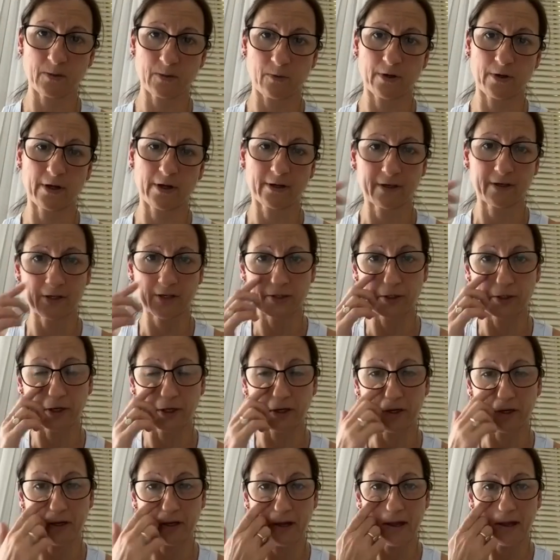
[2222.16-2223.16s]
what I could do.
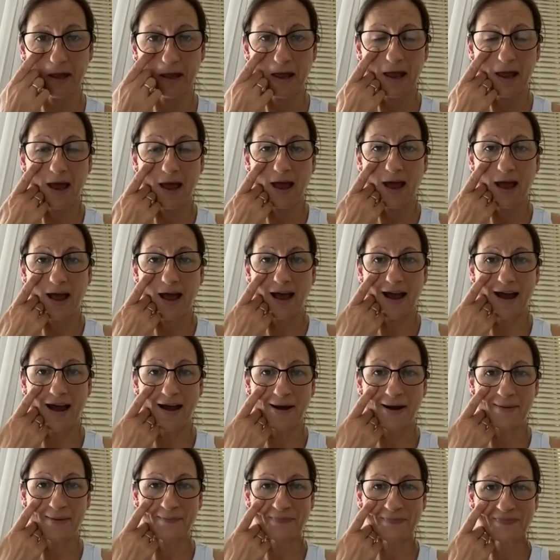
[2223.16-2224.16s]

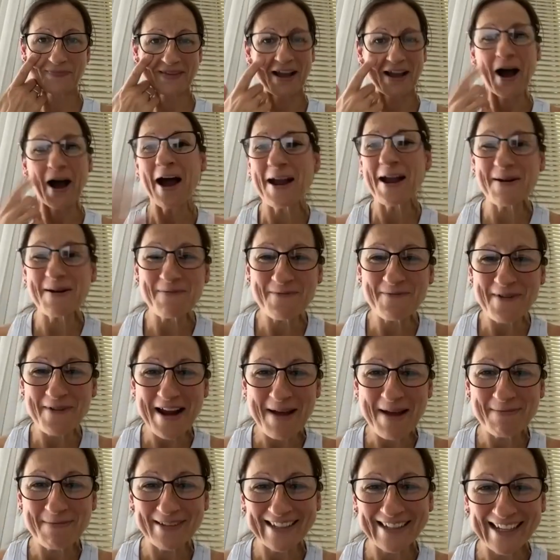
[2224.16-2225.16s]
I am
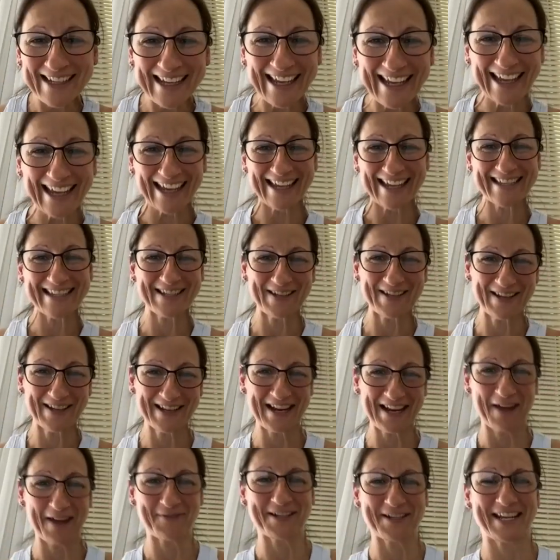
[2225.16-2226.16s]
rambling here, so you're going
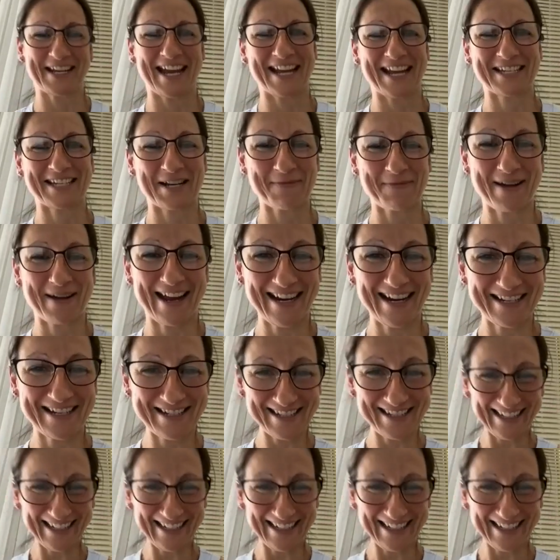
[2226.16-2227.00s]
to have to catch up, H.